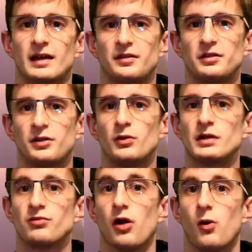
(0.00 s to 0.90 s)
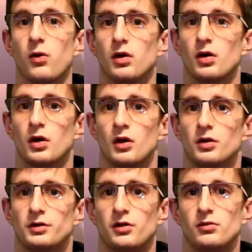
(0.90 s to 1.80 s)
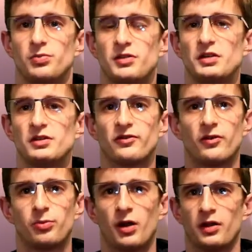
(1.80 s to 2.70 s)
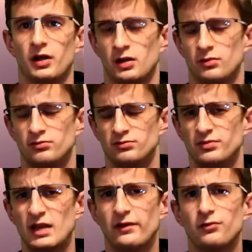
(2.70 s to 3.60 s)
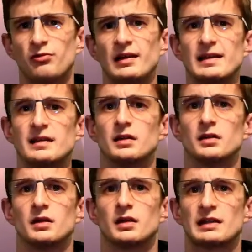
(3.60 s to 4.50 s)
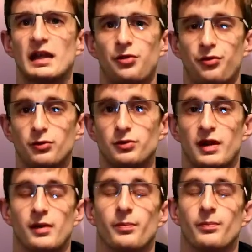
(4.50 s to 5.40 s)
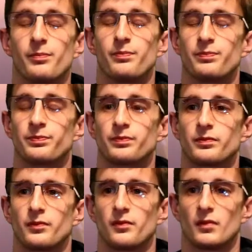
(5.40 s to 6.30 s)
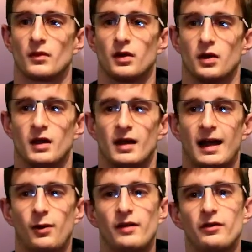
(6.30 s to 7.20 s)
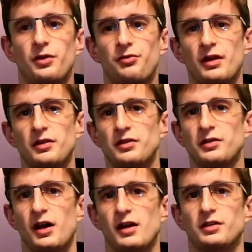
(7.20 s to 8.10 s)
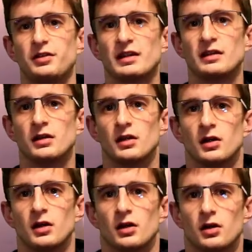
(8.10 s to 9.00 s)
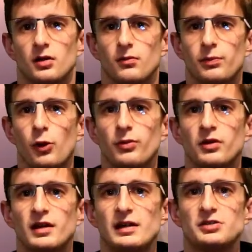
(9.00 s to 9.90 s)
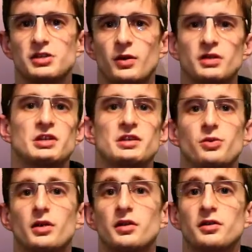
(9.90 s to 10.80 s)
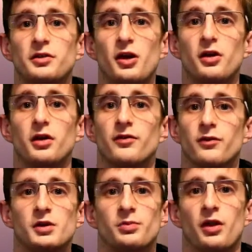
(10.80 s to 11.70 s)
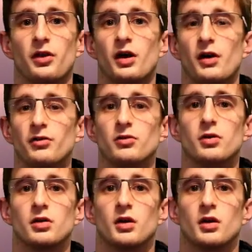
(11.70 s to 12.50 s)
that's his only role. So the idea of a brother never really gets through to him. However, throughout this entire scene, Bowman is showing genuine concern for his brother Haru,